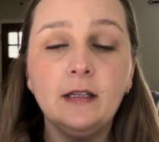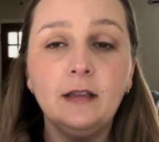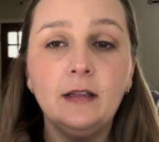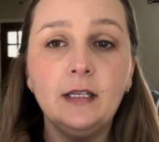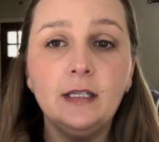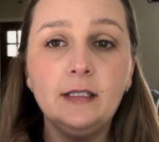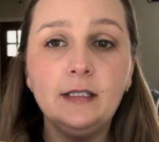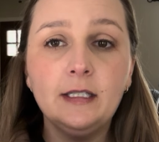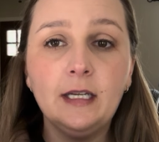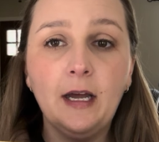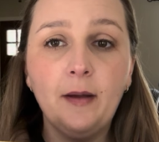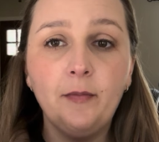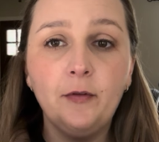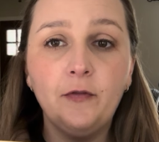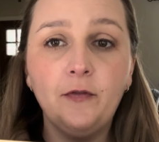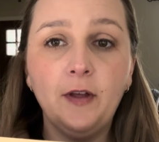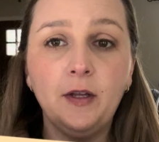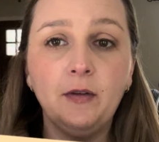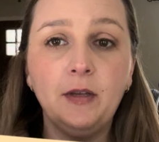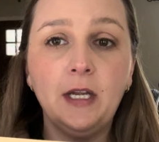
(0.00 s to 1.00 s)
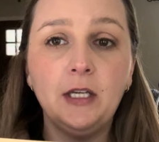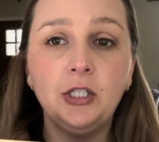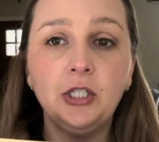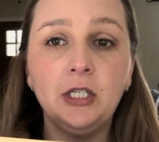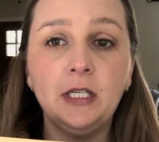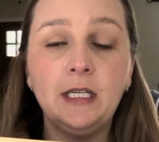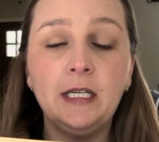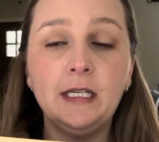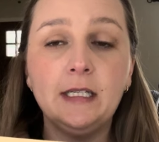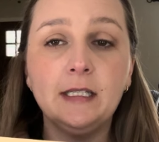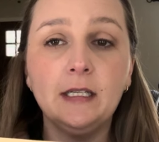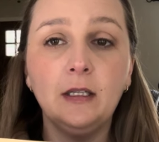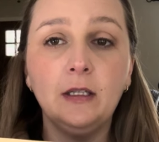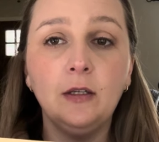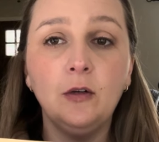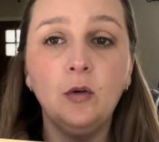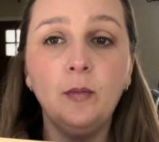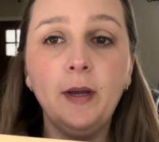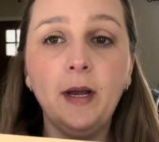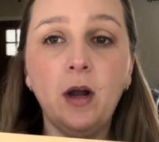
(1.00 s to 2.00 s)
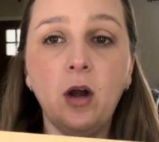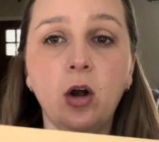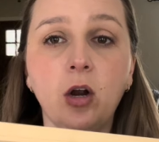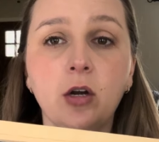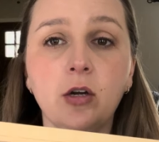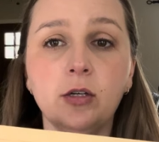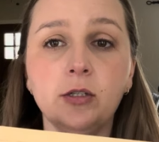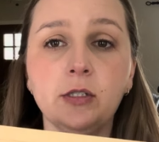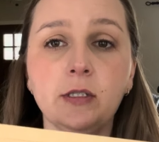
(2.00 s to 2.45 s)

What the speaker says: this type of foundation is a little bit harder.